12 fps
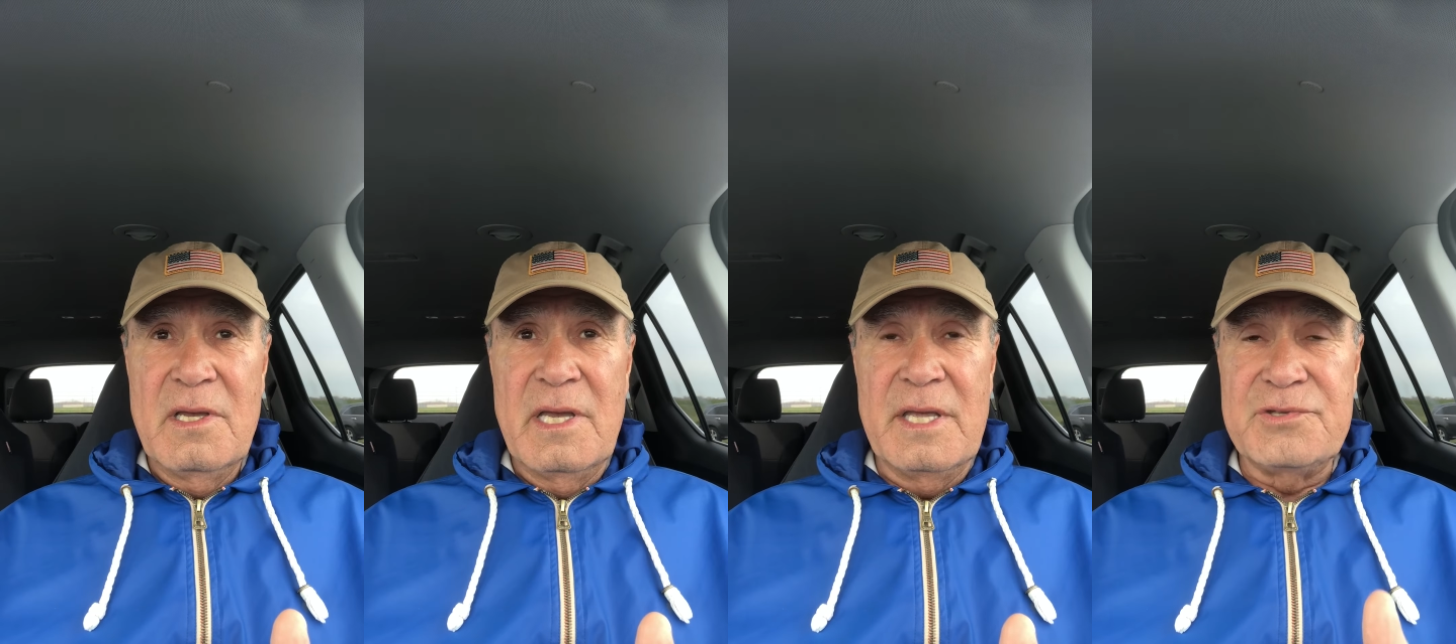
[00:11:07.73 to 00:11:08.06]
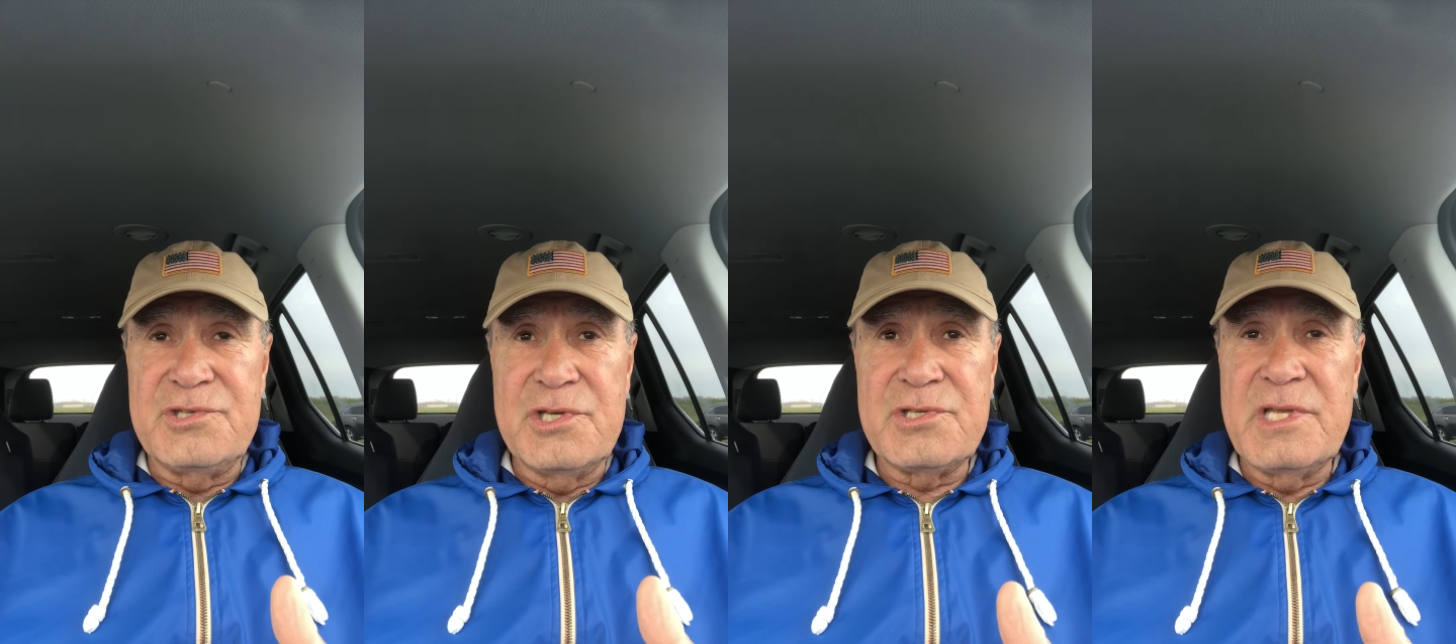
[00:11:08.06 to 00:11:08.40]
It's
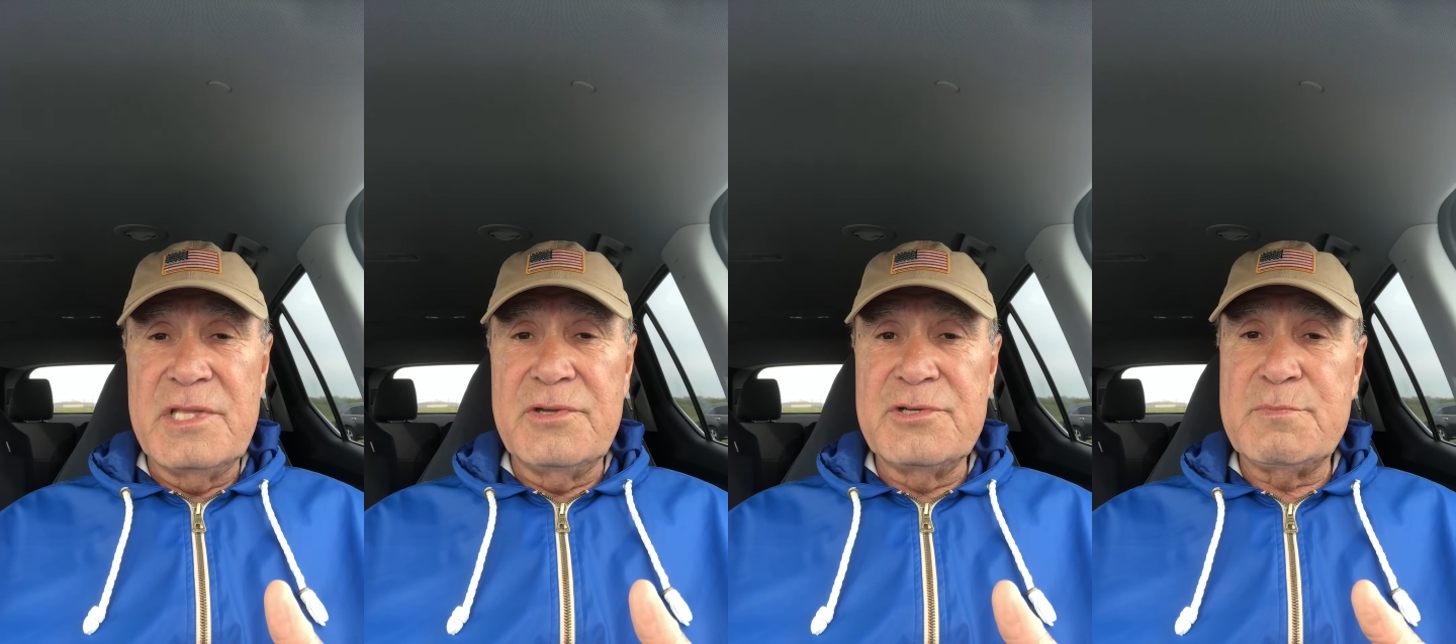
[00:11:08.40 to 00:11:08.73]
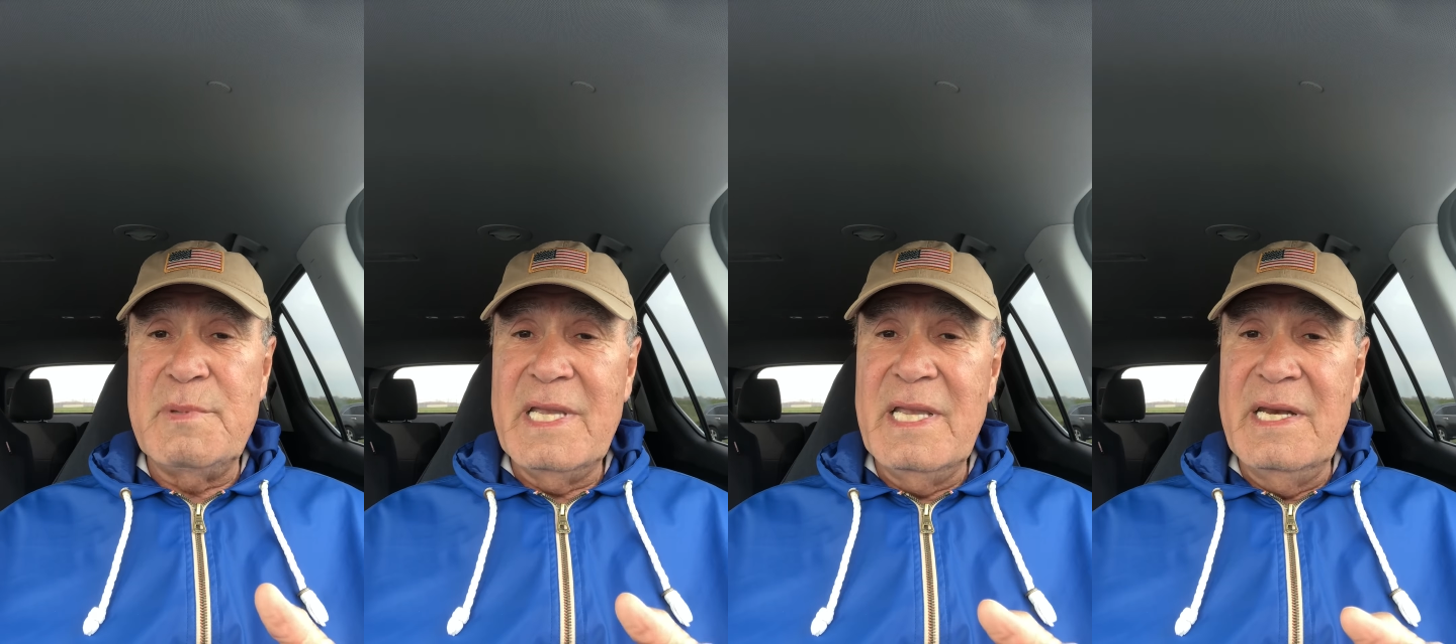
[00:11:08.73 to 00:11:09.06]
just that they're
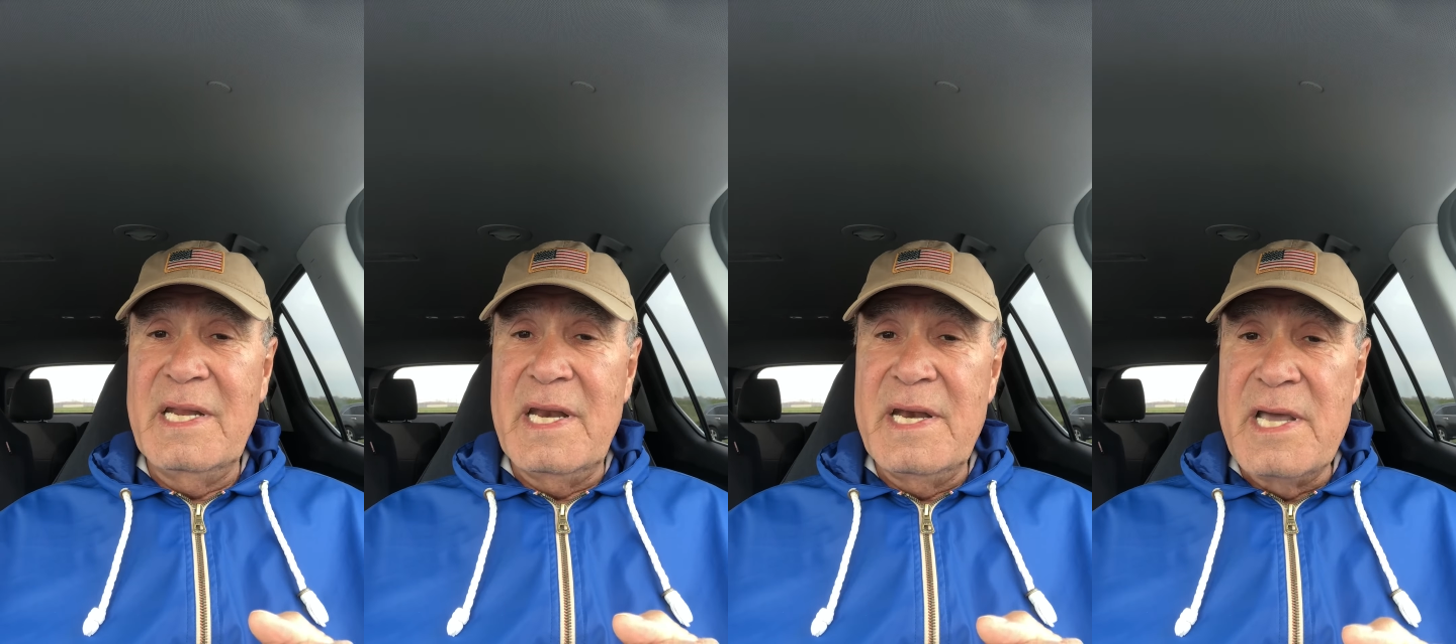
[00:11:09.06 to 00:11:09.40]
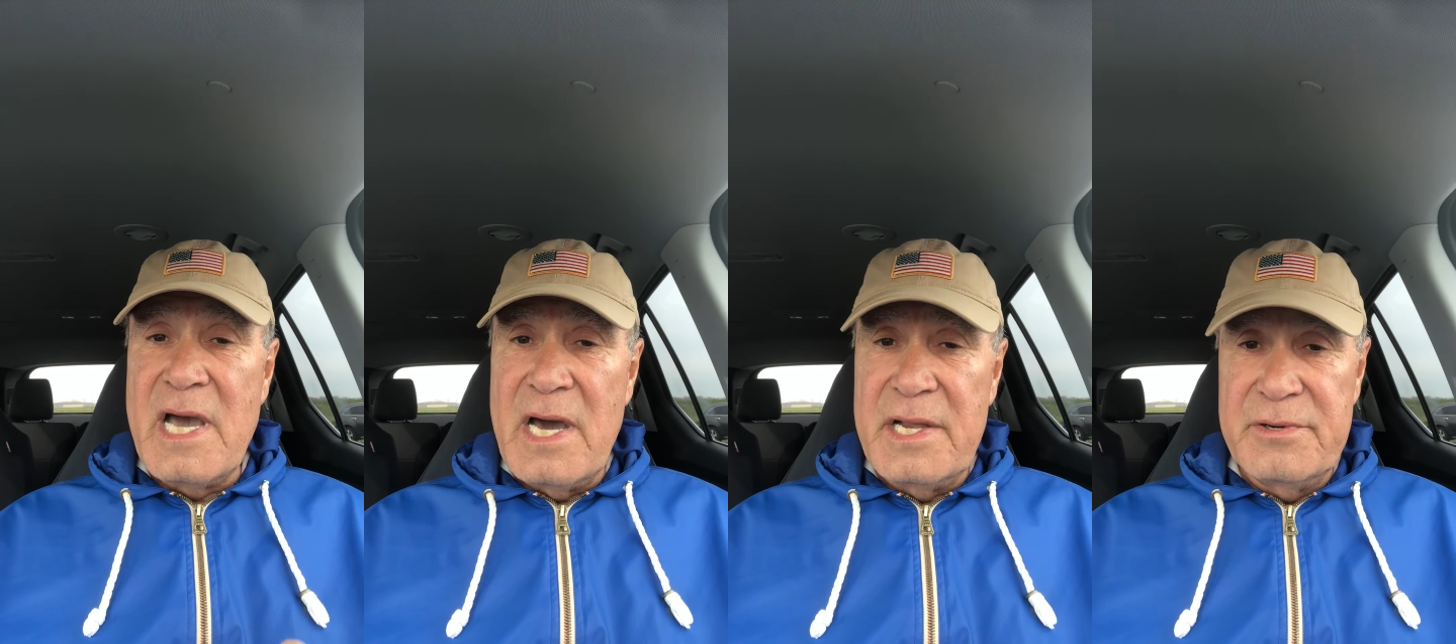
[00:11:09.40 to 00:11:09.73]
speaking in
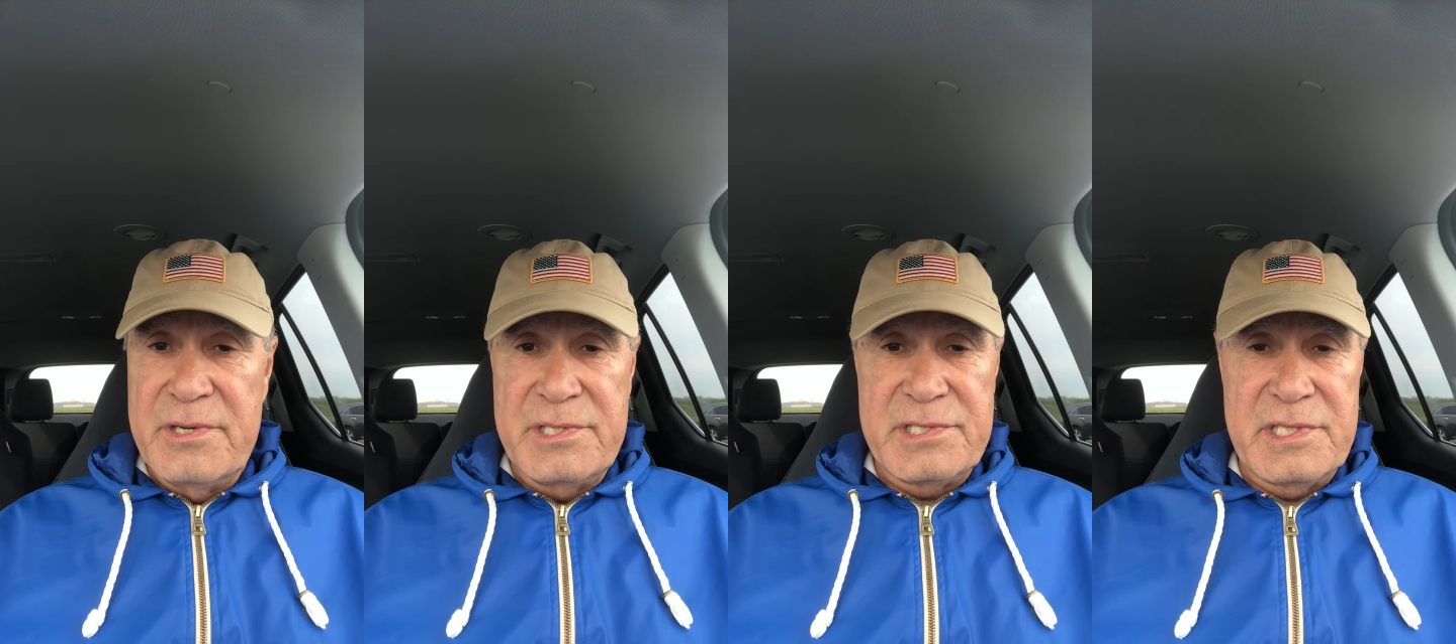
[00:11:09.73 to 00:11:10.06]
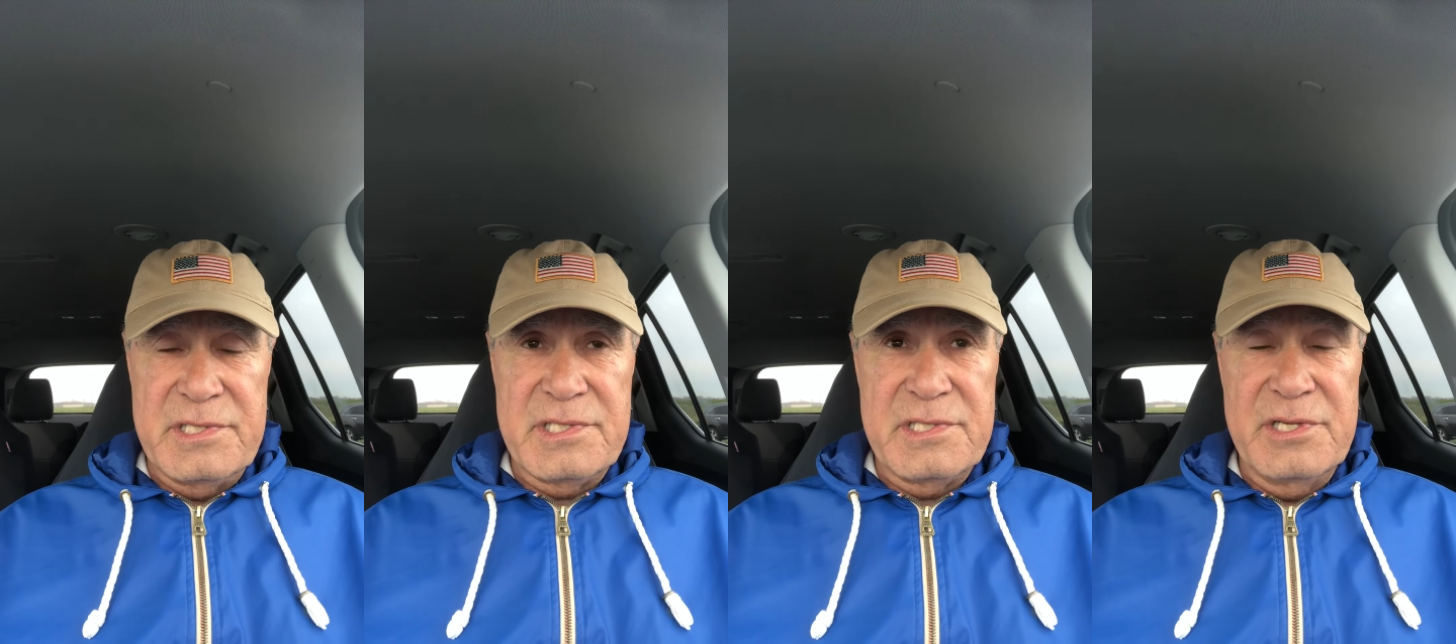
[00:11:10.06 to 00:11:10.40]
utterances.